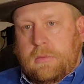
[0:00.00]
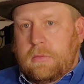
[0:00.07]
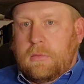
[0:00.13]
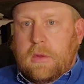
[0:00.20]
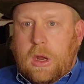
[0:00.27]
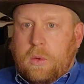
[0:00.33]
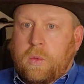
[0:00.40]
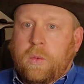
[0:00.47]

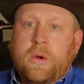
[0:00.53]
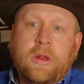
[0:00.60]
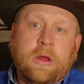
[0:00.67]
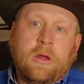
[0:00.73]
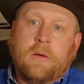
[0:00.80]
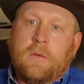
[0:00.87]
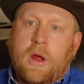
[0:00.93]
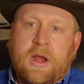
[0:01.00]
A really
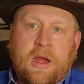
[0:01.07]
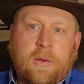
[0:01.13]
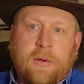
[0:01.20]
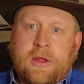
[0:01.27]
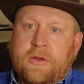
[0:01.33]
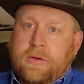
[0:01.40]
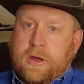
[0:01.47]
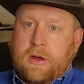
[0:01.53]
good run anywhere
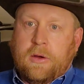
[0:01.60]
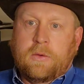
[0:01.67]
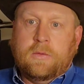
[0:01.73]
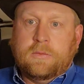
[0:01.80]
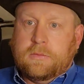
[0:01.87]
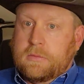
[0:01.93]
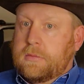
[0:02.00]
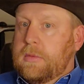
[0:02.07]
you go,
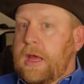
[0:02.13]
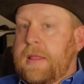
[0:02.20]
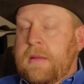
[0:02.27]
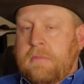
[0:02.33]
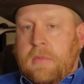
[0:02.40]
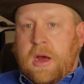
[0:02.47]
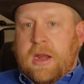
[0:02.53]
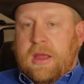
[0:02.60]
in the
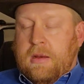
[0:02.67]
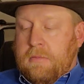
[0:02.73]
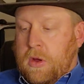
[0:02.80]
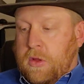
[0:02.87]
money in most